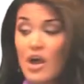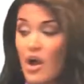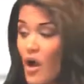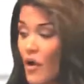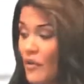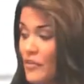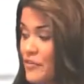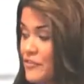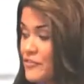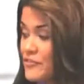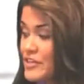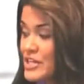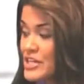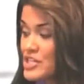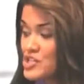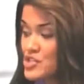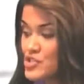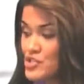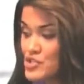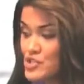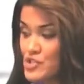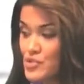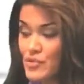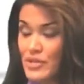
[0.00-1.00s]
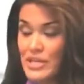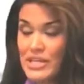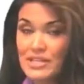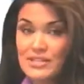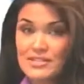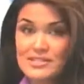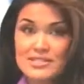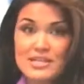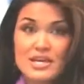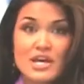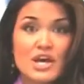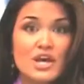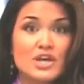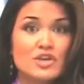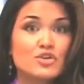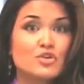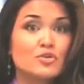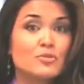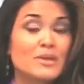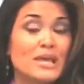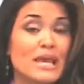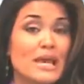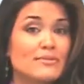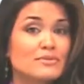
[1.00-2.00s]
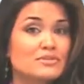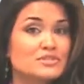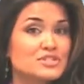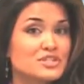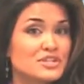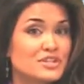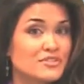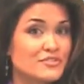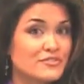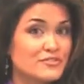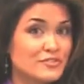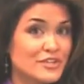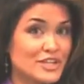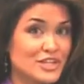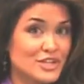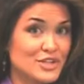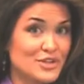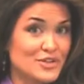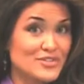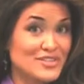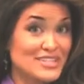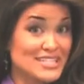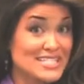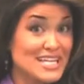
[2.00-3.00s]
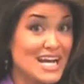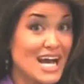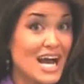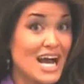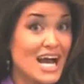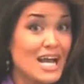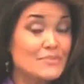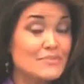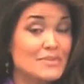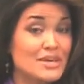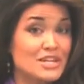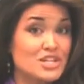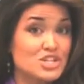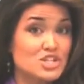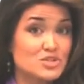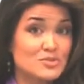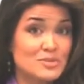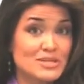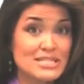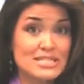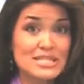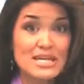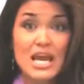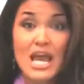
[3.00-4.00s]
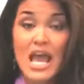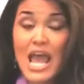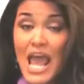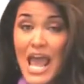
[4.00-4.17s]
on the feature screens, you'll be able to configure the time management